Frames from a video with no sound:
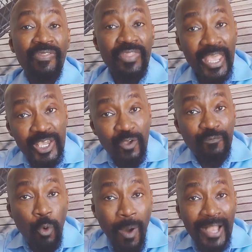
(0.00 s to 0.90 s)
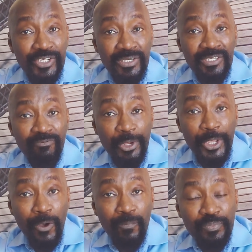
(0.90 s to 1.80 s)
Thank you for watching this
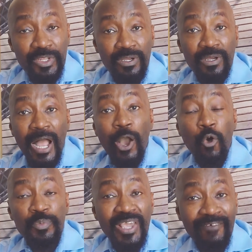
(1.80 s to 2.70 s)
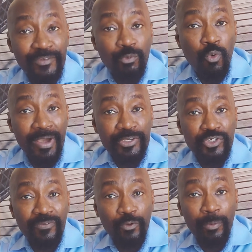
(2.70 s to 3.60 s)
video. I hope you have some
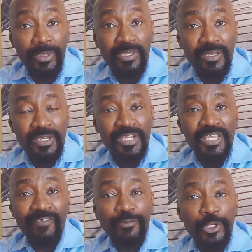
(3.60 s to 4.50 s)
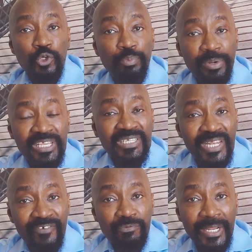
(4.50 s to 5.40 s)
questions for me. If you do, please
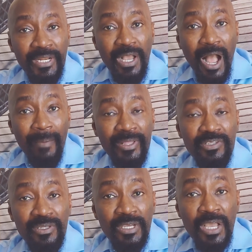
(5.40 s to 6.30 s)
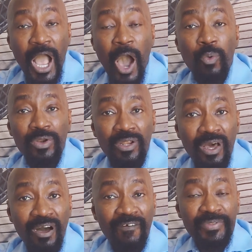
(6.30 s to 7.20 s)
leave them at the comments. I would
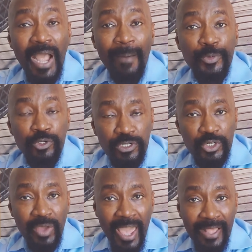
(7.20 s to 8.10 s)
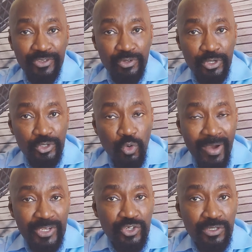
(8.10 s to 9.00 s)
love the opportunity to answer those
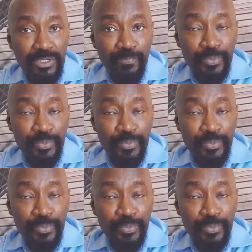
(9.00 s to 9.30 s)
questions